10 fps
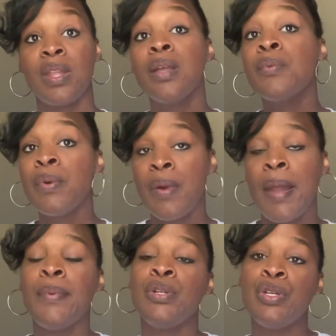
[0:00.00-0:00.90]
We were
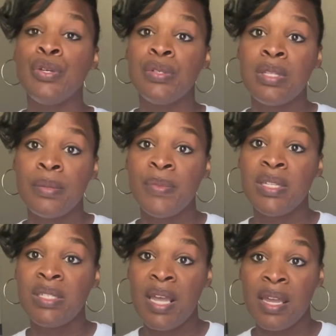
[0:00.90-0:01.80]
able to use them the
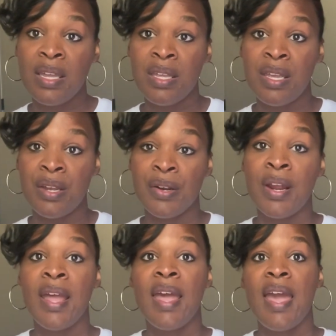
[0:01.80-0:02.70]
second year,
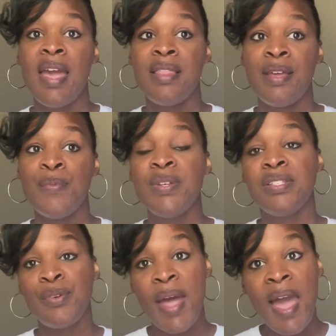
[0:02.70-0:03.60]
and then we
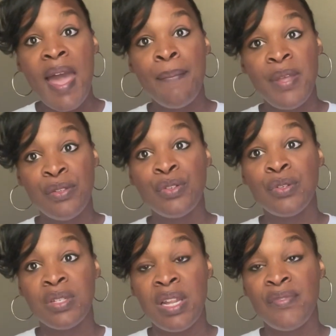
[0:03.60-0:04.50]
still had
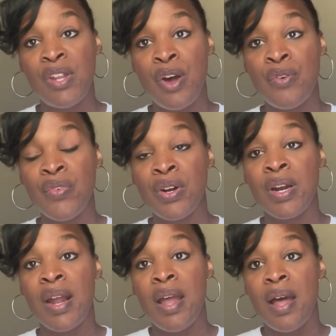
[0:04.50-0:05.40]
pencils left over
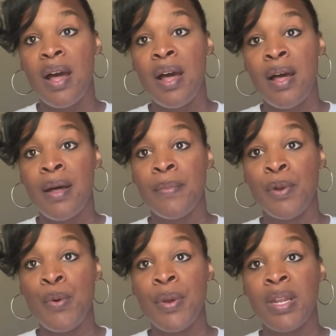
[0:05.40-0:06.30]

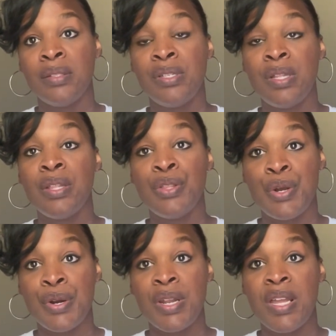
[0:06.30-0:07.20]
going into the
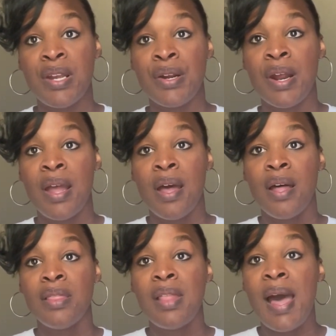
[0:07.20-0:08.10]
third year.
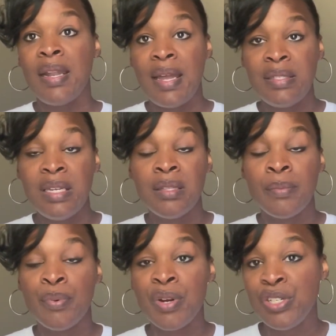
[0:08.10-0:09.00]
I like to get them
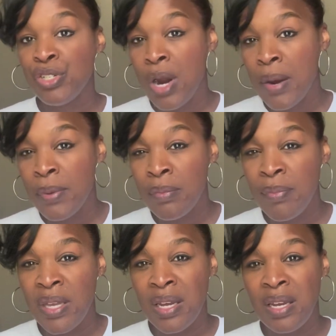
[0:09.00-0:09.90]
pre-sharpened
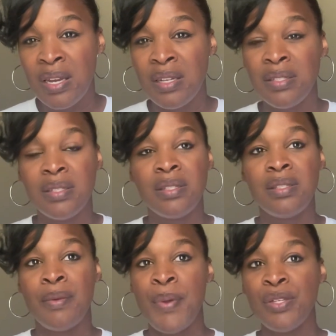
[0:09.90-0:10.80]
because
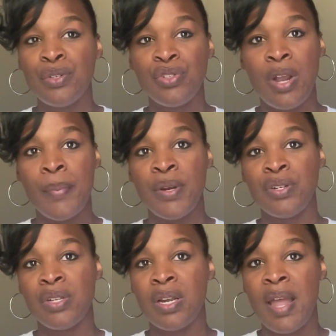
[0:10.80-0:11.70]
the pencil
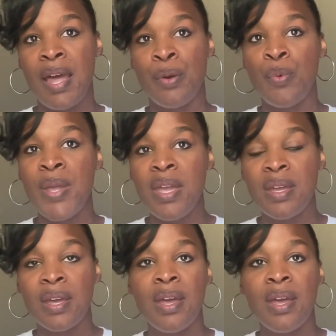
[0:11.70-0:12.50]
sharpeners are kind of weak,